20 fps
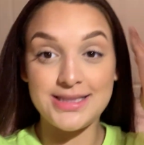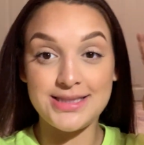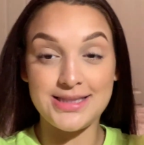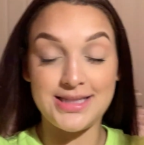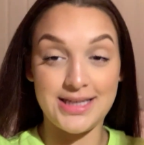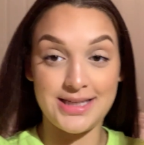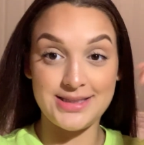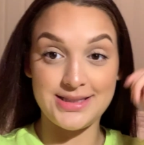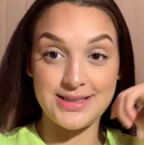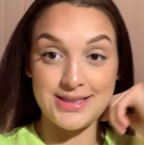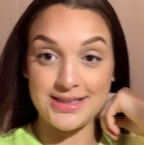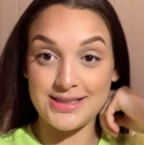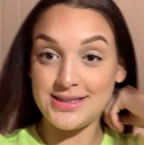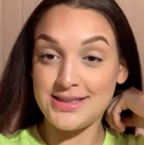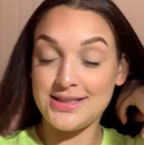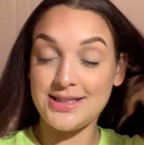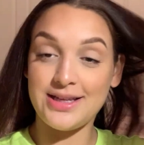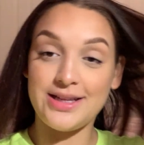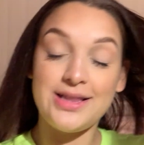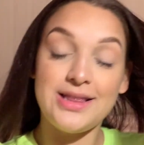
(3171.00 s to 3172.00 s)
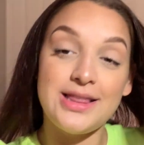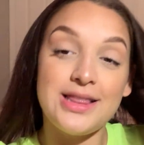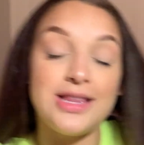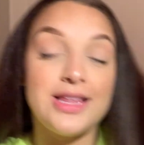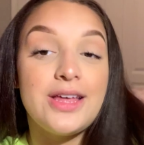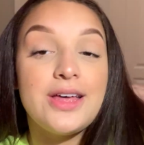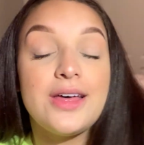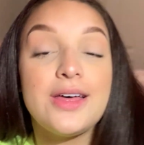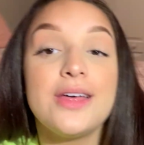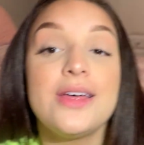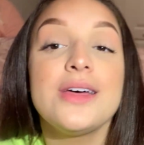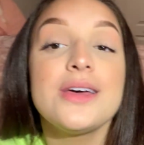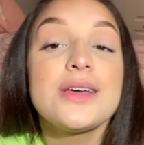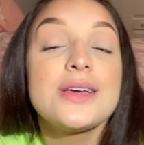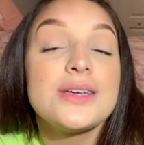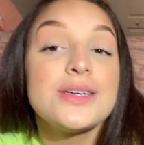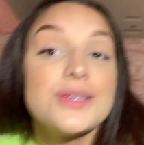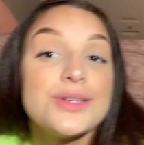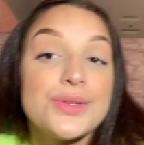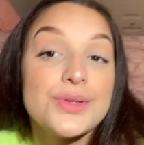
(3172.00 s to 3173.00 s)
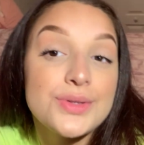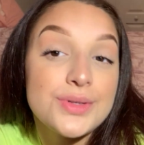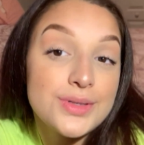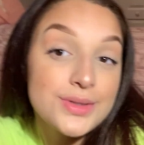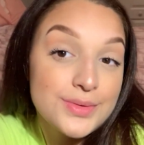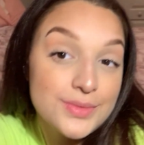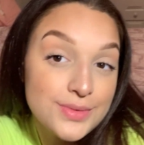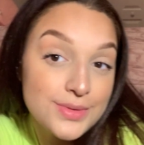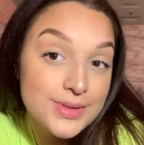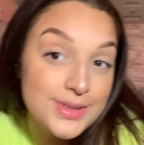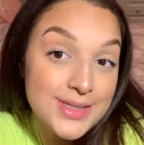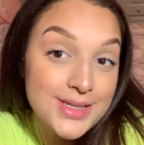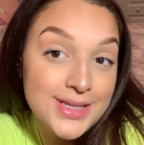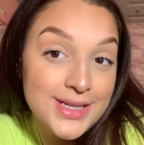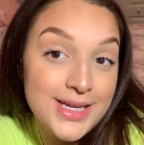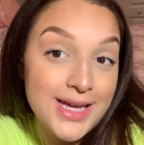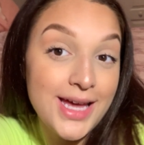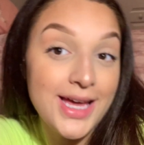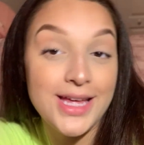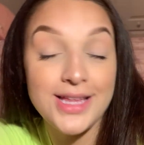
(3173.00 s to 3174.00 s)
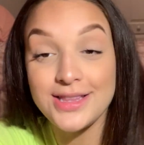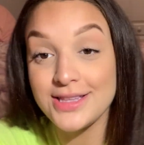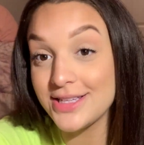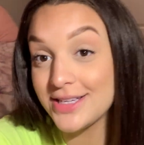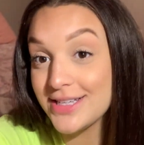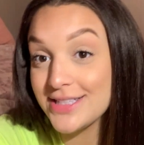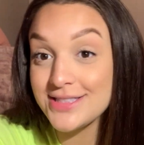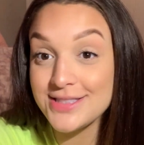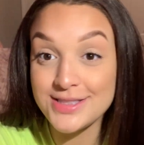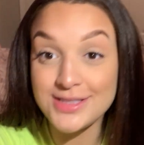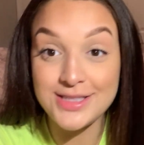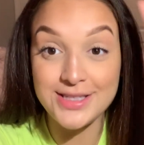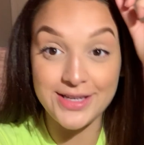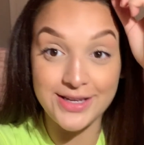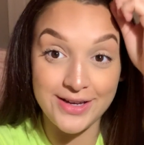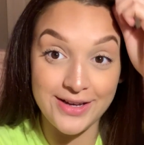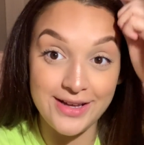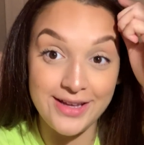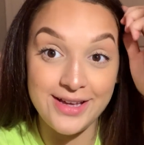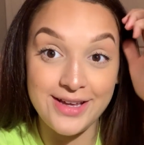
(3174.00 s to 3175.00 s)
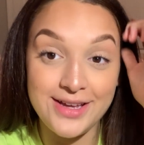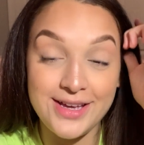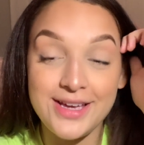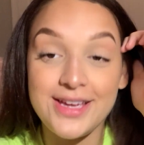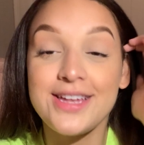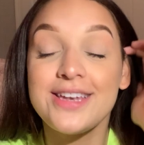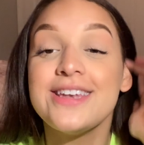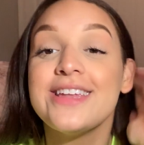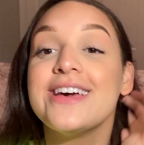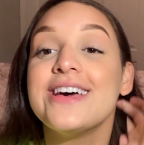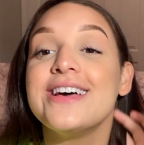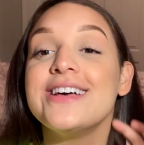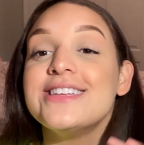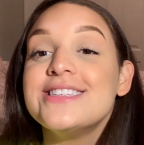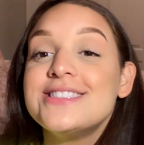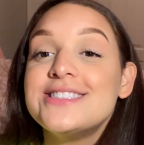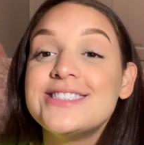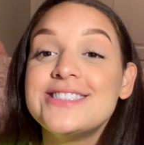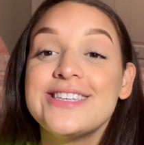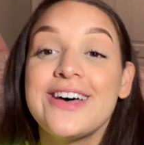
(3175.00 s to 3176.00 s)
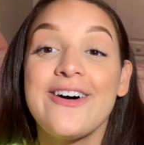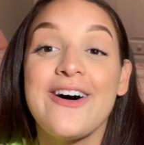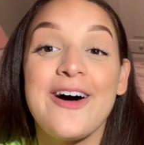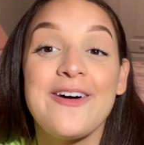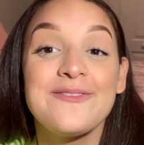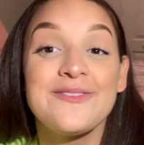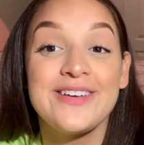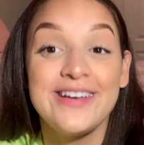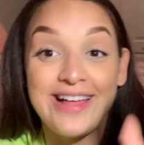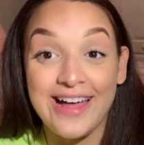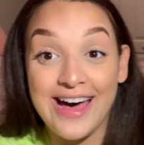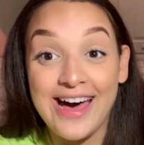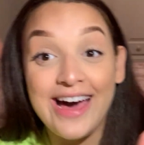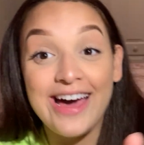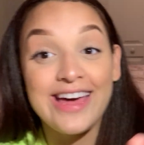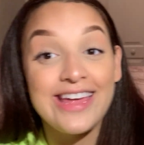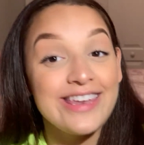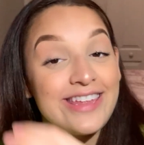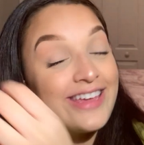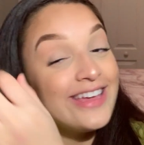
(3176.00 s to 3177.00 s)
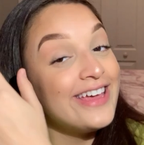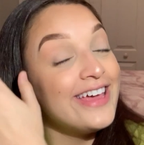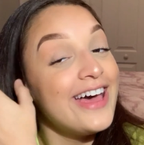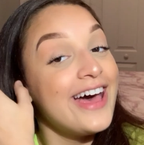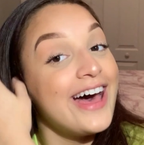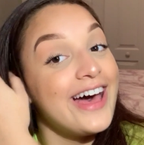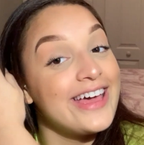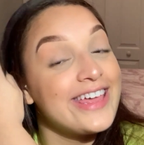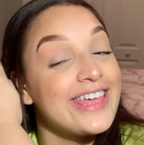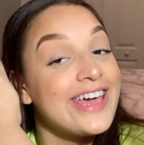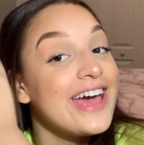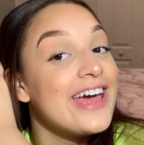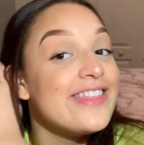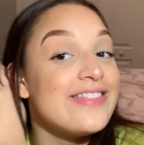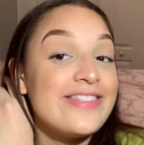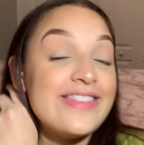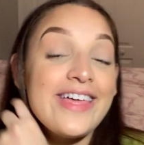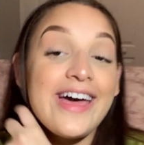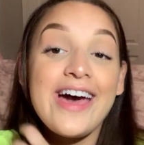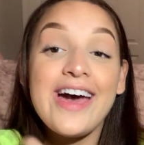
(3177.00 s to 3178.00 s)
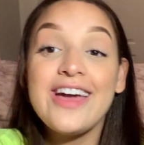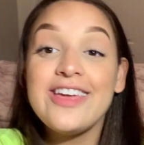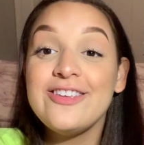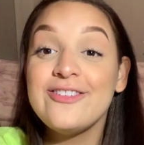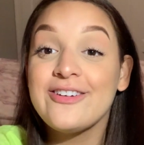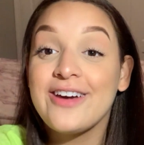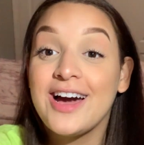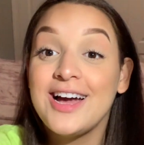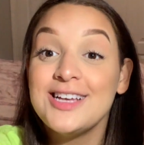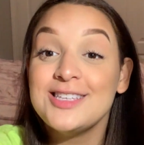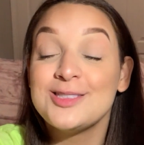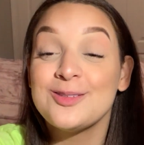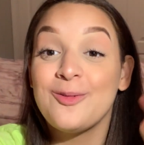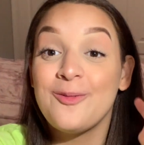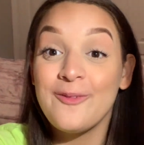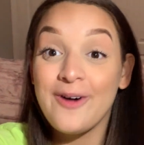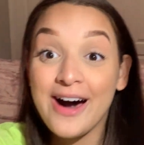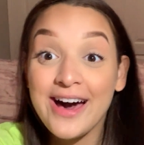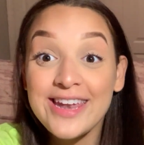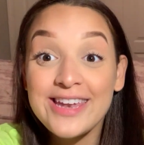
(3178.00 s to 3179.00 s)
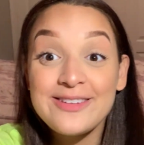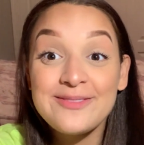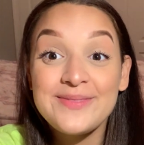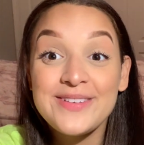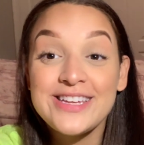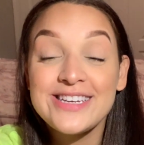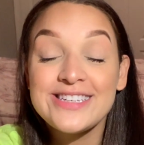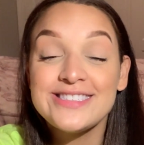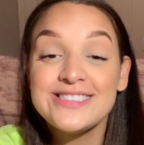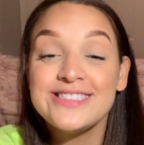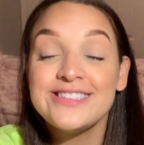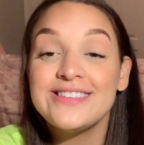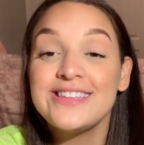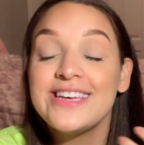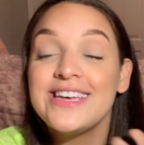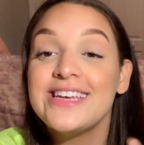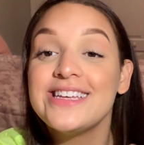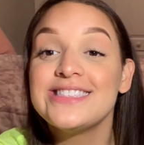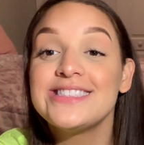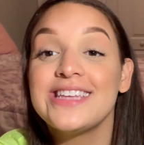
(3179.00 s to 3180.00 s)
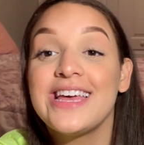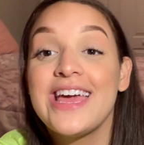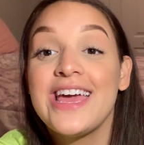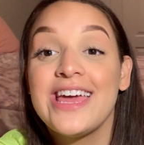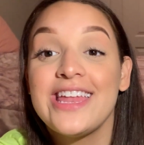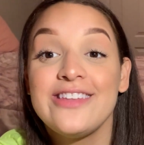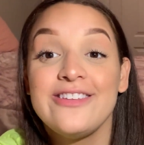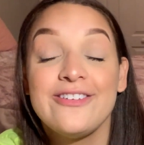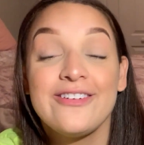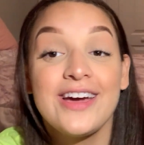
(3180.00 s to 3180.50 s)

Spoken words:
This is the look. It looks good. So I'm glad again that you guys wanted me to do this and you